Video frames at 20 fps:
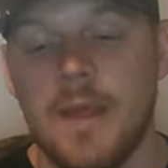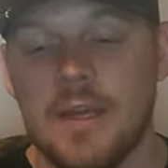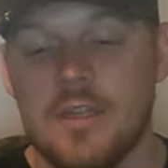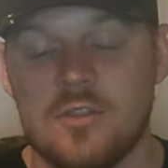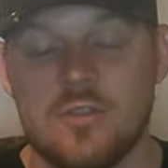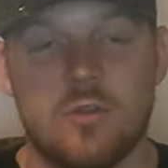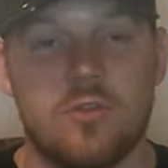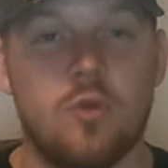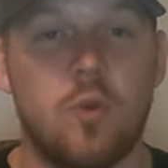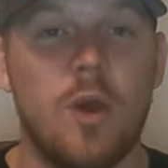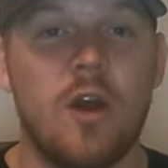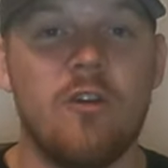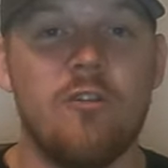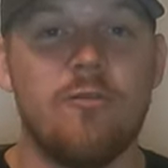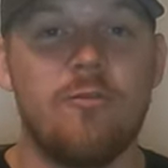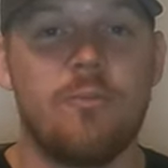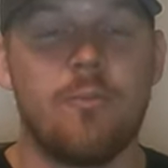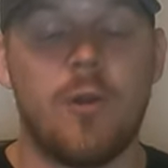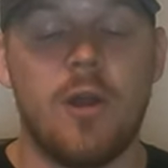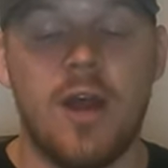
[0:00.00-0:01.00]
So
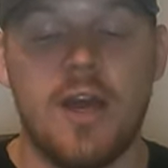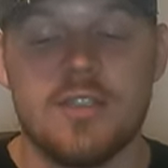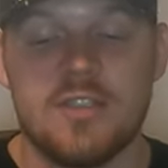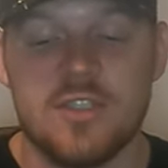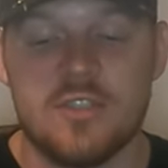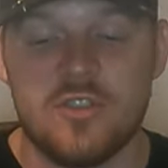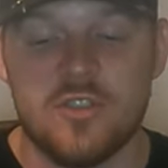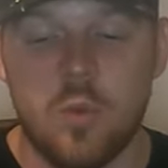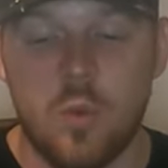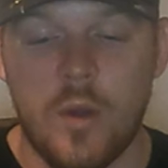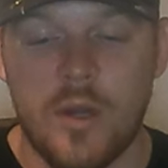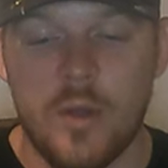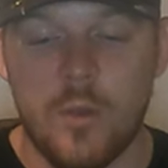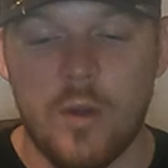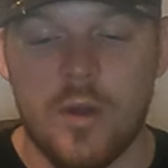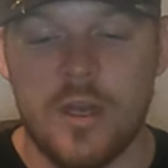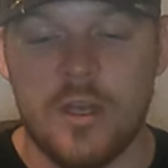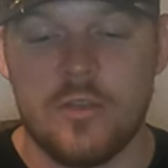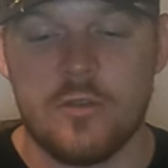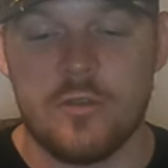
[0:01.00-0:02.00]
12 prizes,
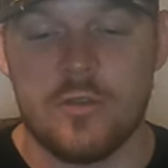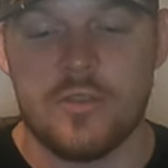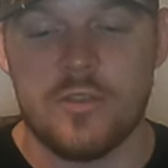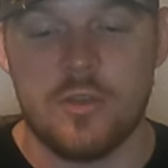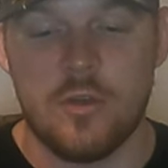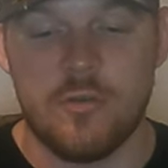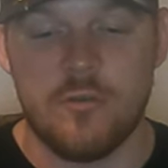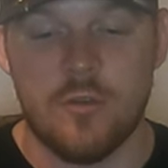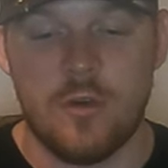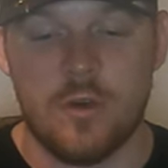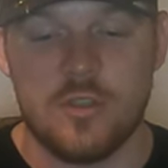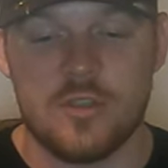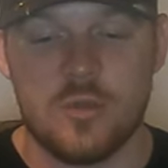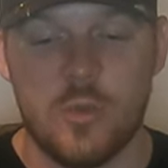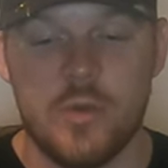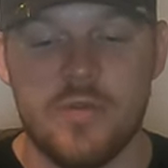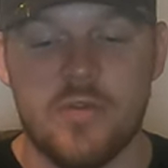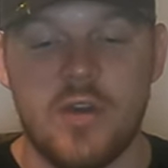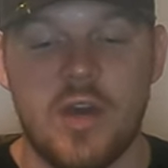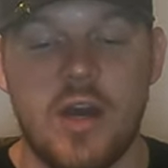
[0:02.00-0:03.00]
21 entries so far. So
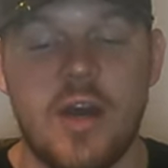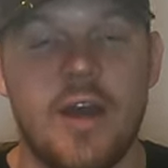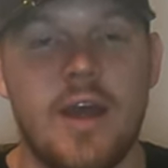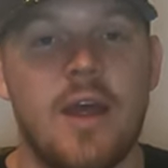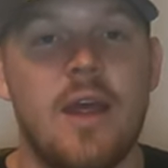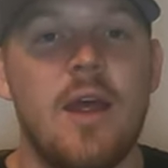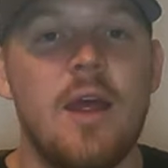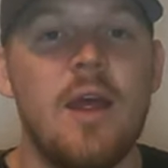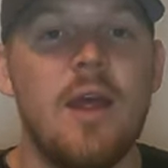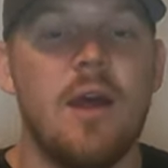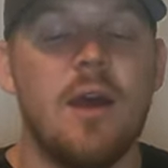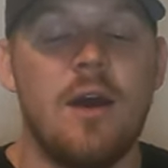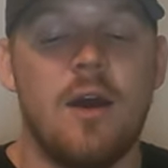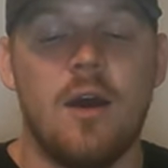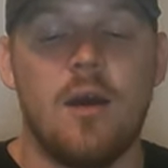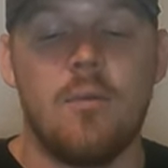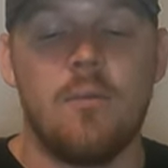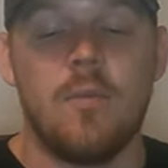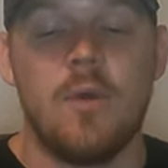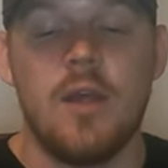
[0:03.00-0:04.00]
we've got,
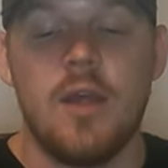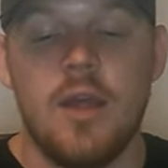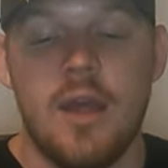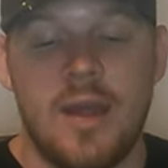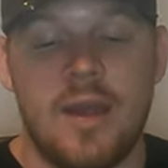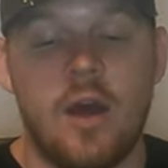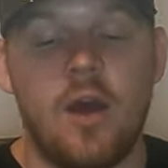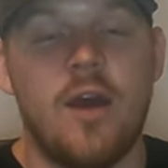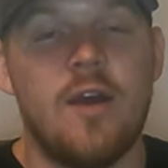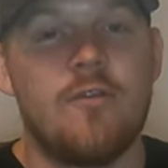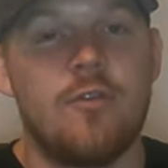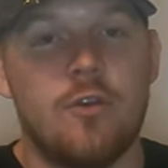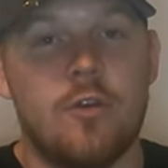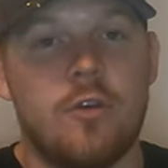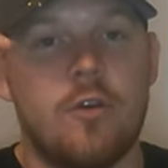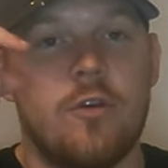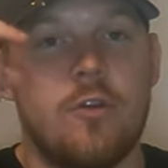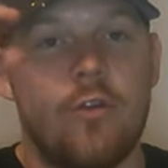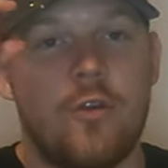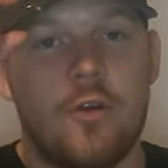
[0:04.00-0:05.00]
and I'll have
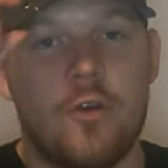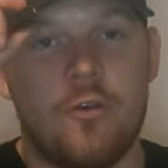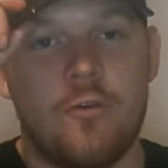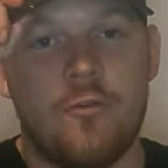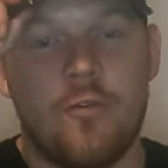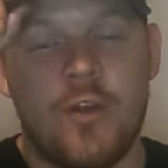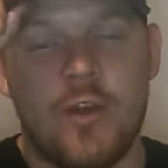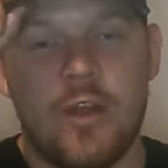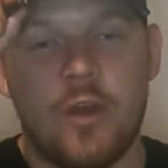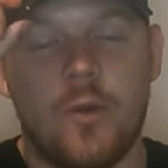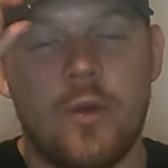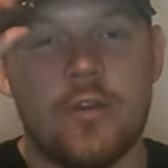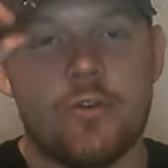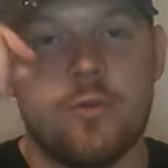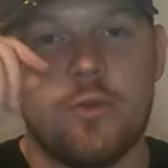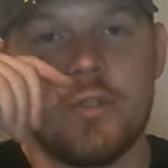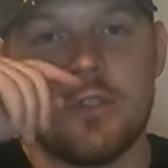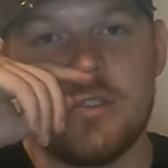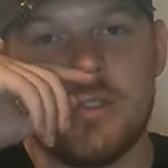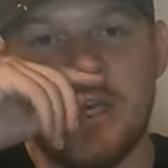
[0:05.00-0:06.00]
their video
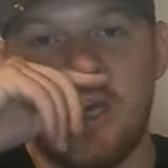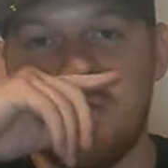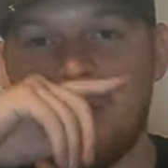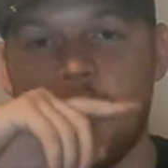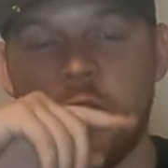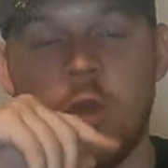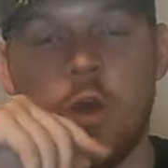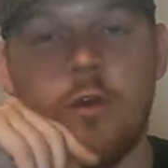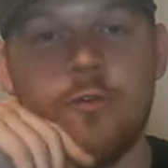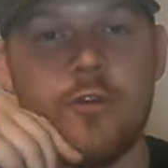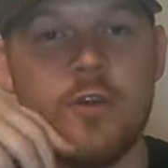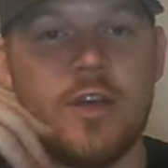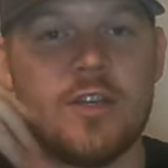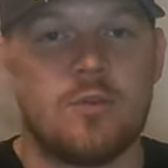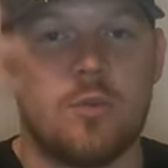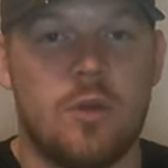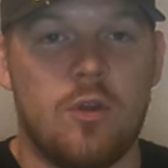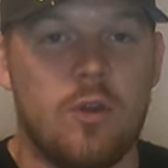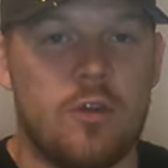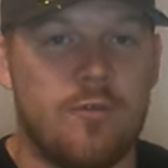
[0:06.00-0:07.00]
entries down below if you
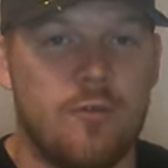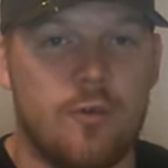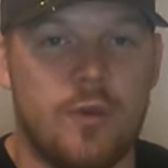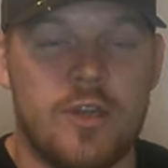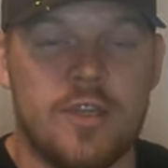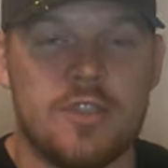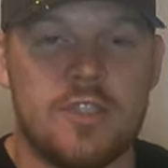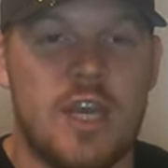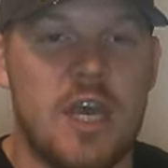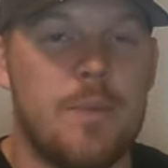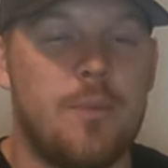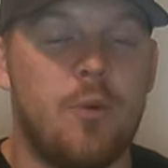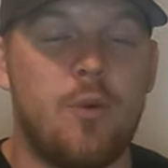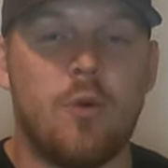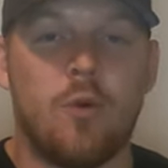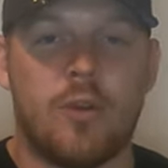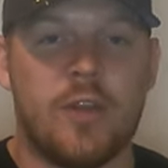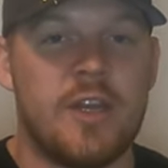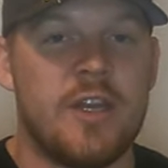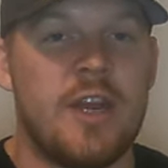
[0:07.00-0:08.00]
guys want to look for an example
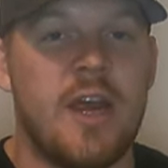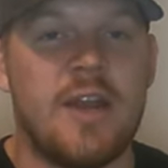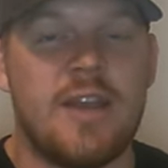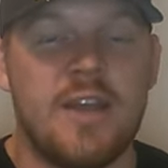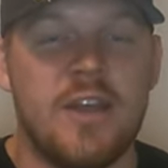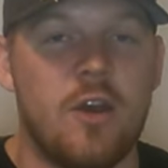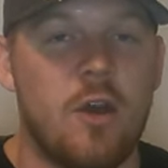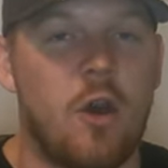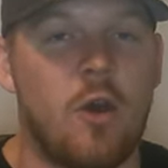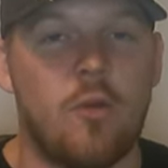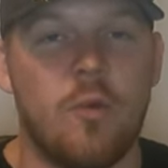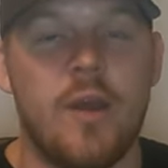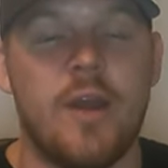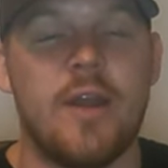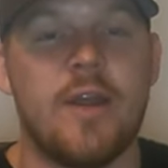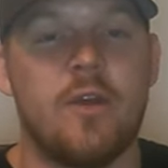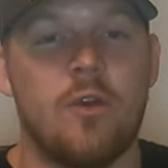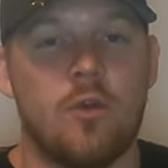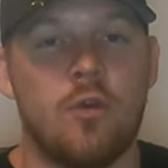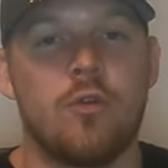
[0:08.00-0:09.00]
or get an idea
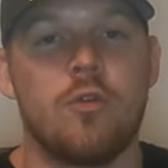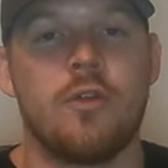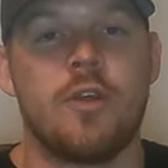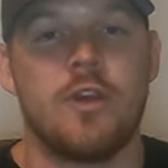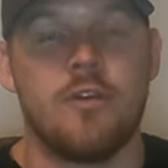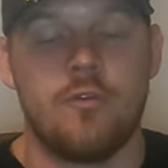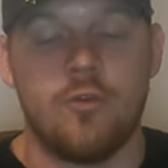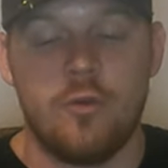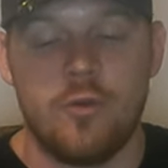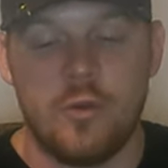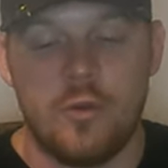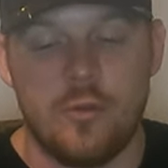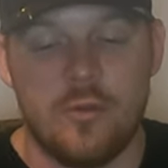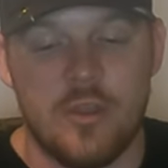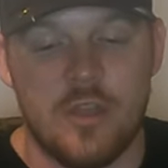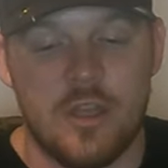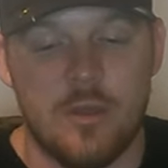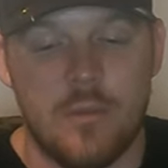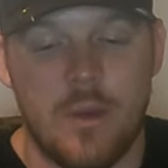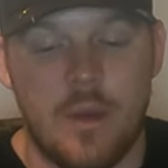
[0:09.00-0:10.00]
already early of who you
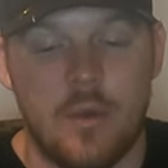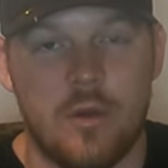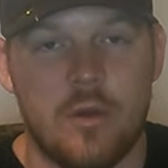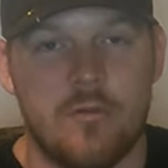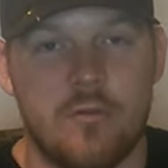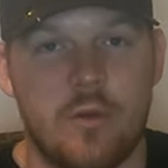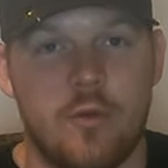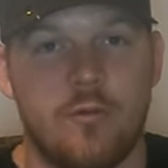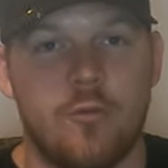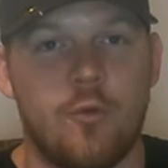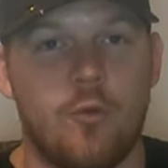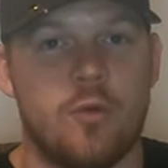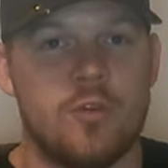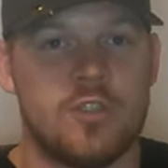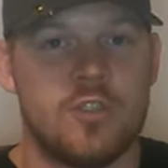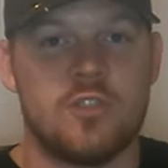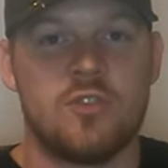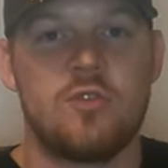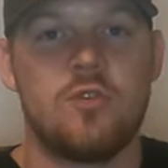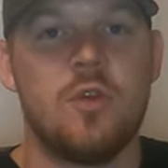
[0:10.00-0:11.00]
think you might want to vote for.
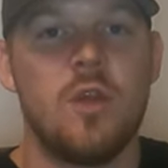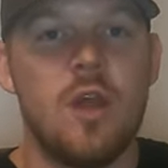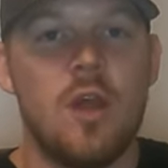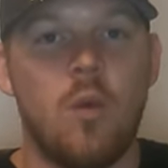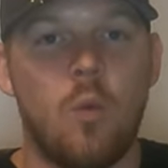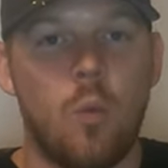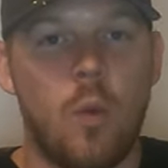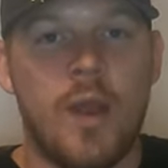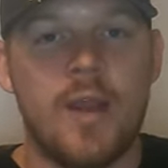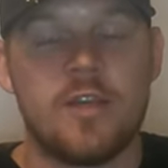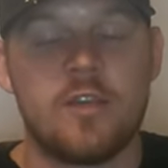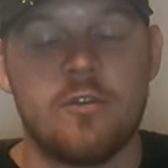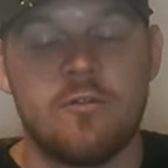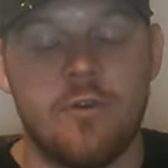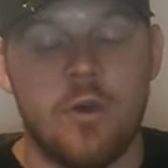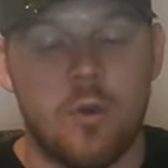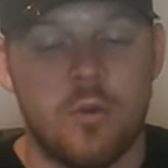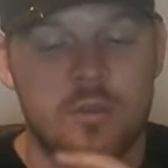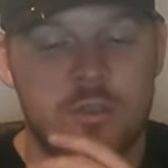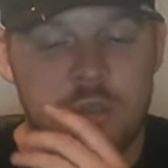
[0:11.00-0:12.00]
Just wait to
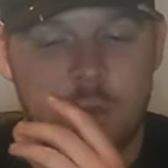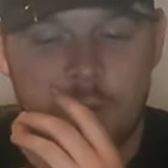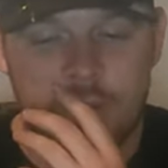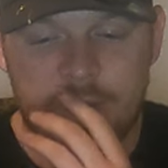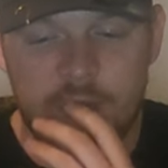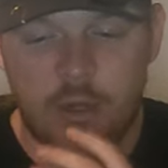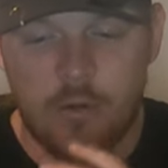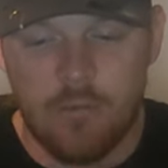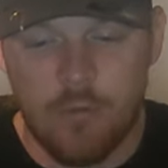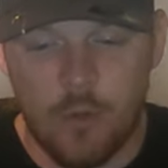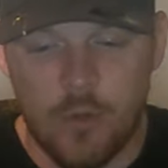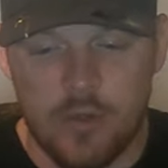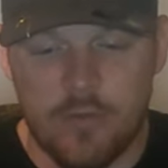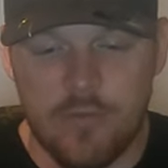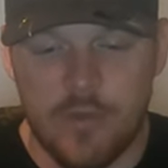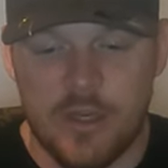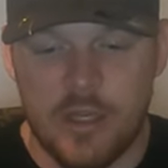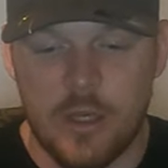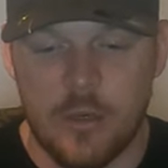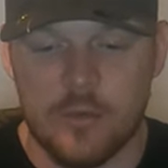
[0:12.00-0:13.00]
vote until we get our
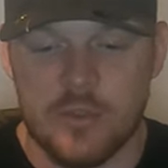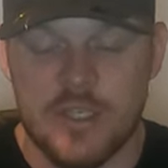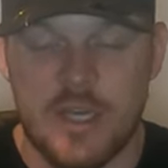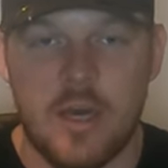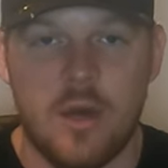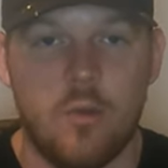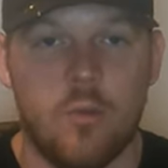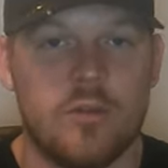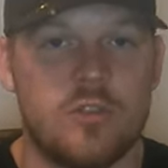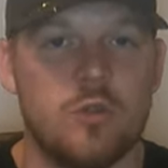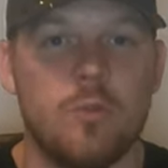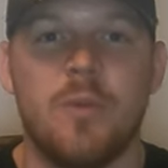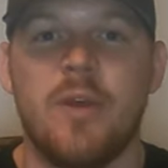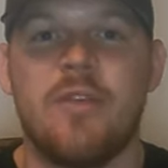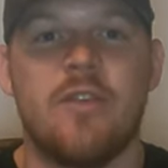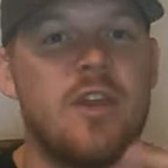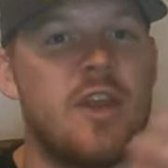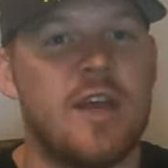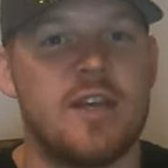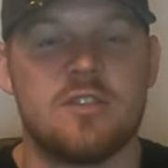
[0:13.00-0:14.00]
voting videos out, which will be
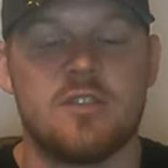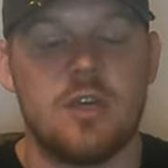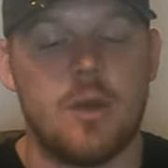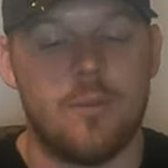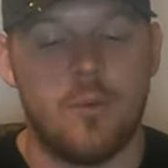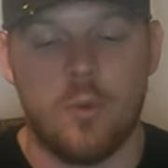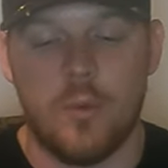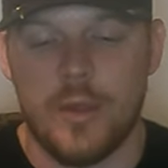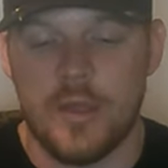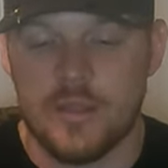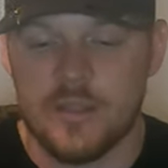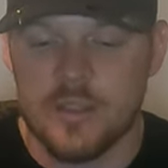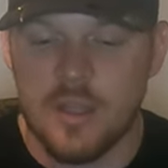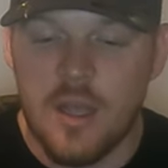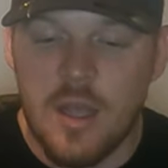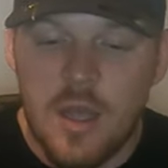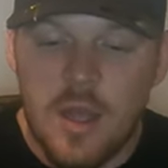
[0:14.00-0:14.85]
in the next couple weeks.